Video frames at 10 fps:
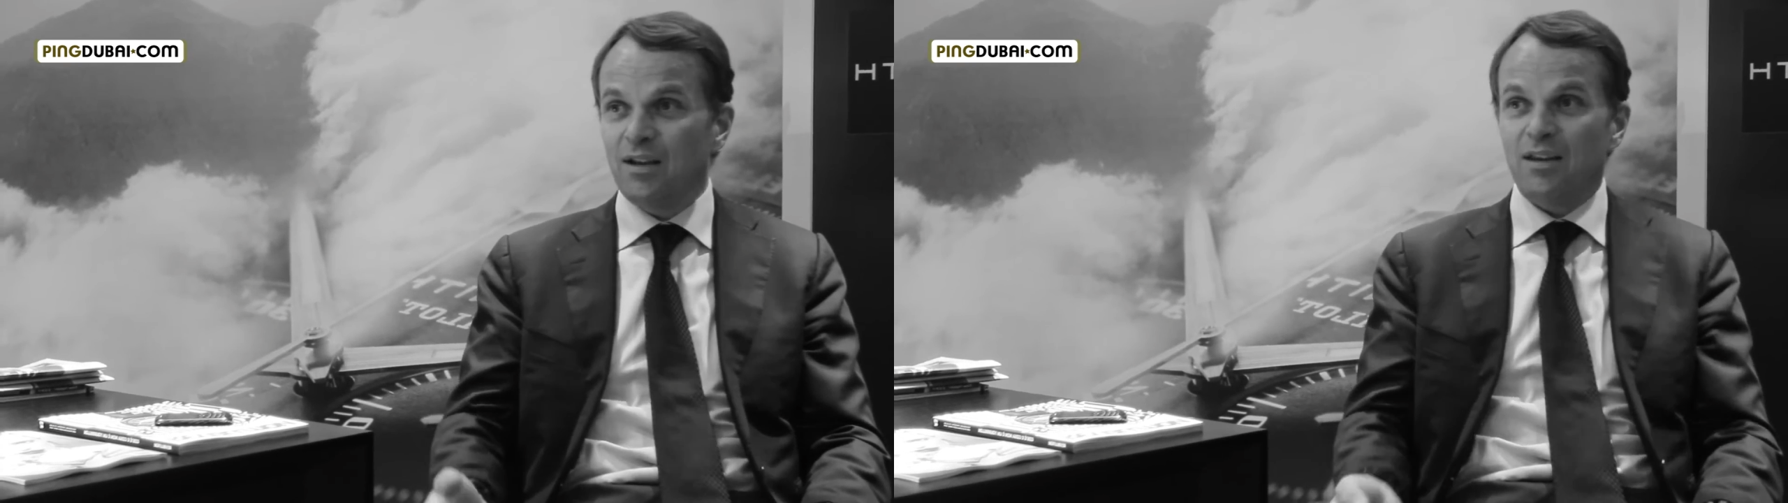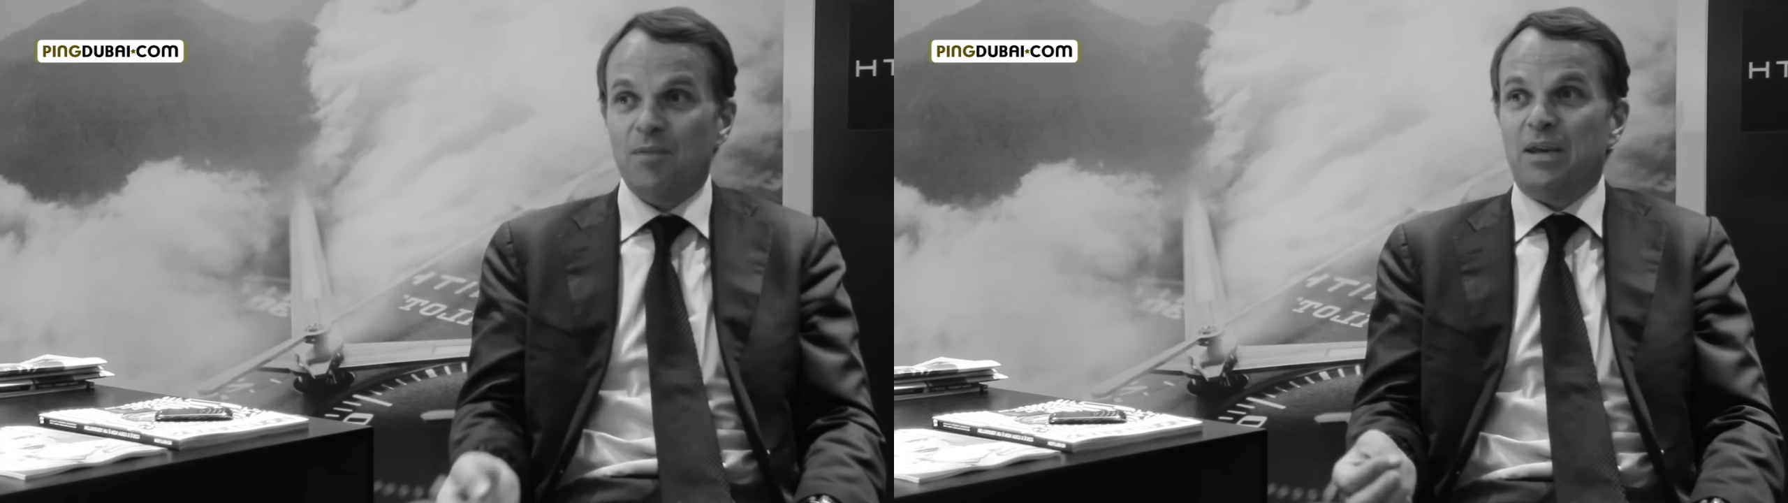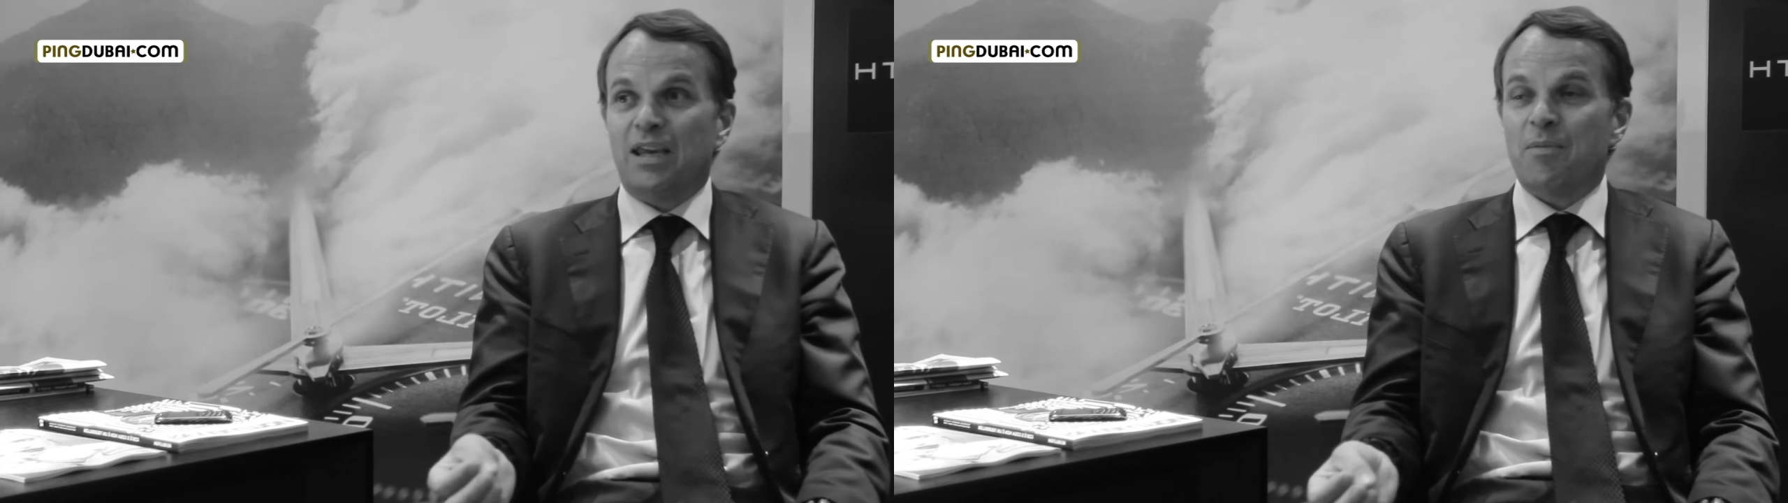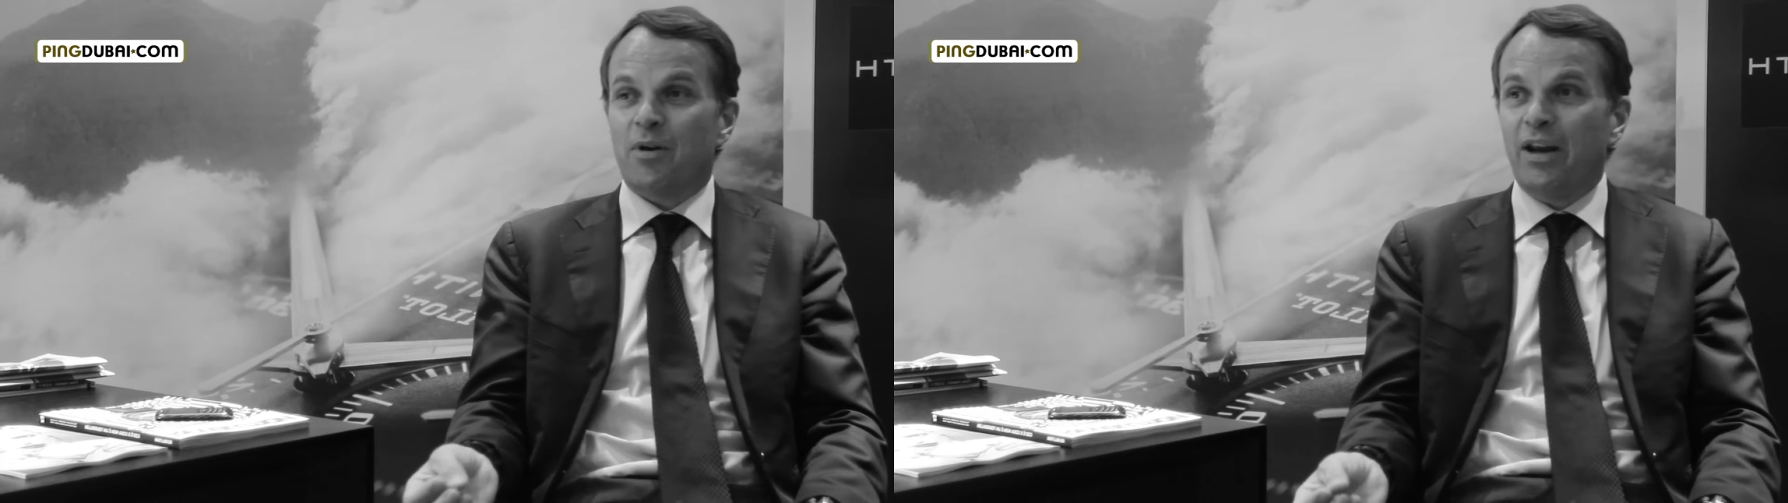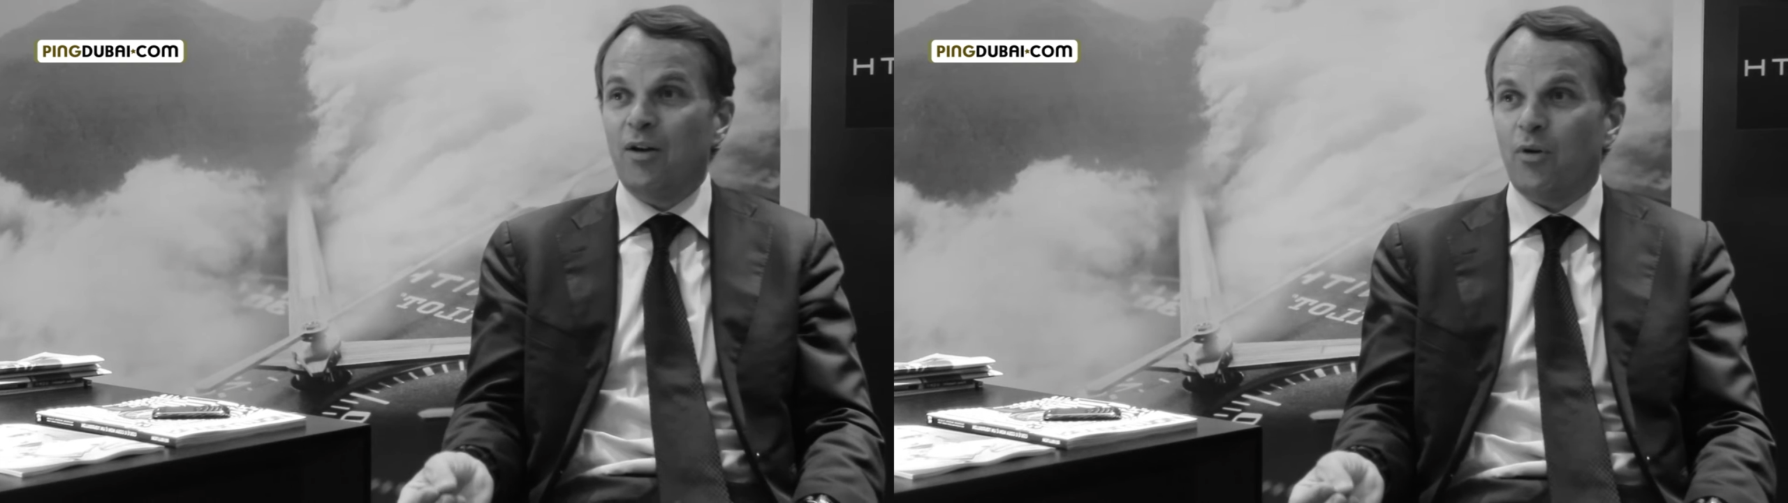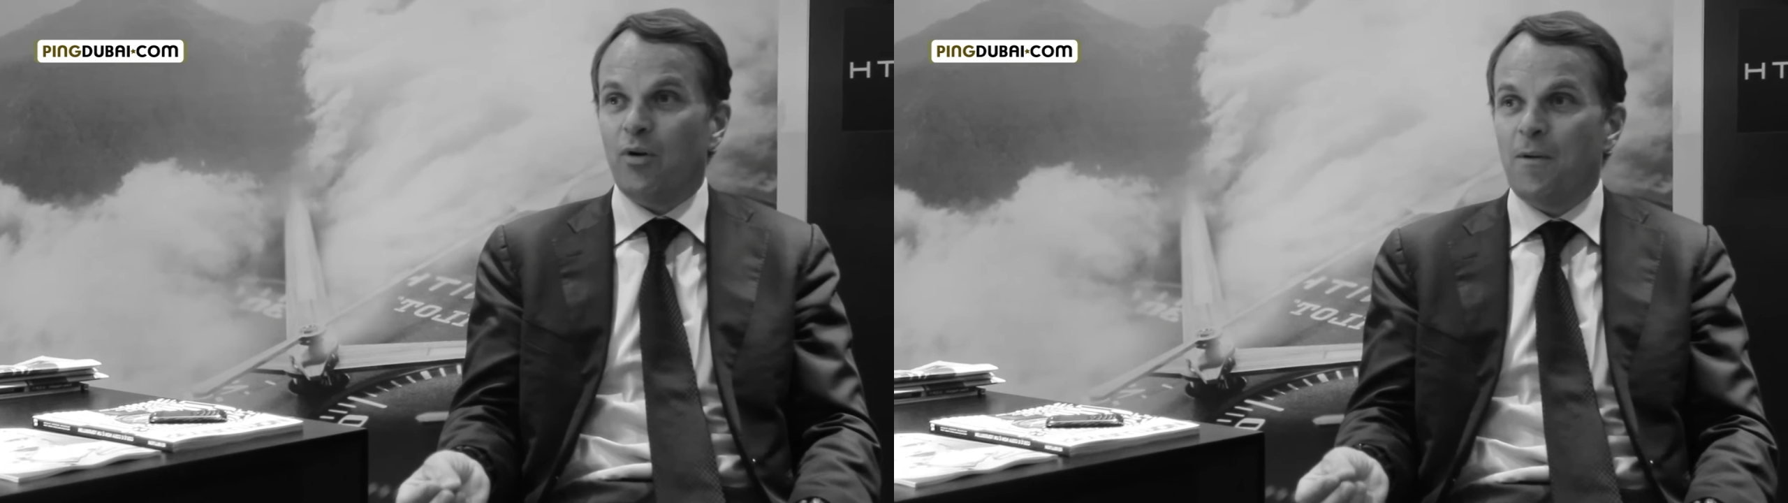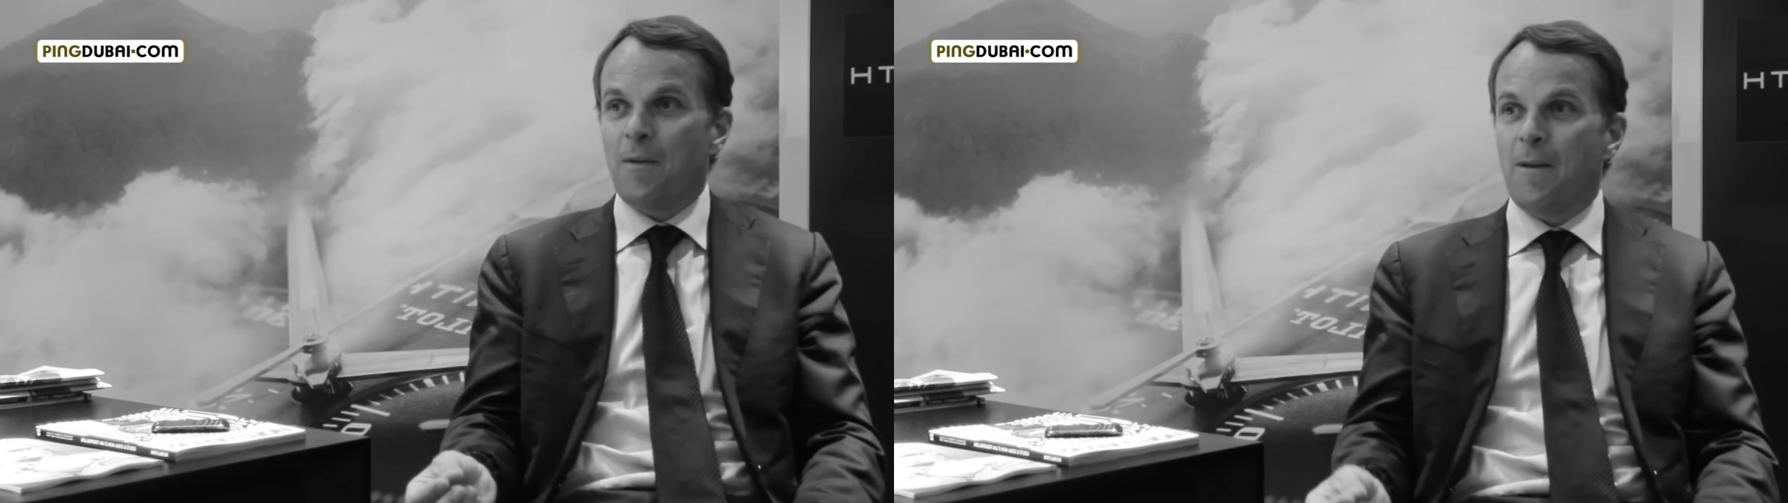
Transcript: he became a hero.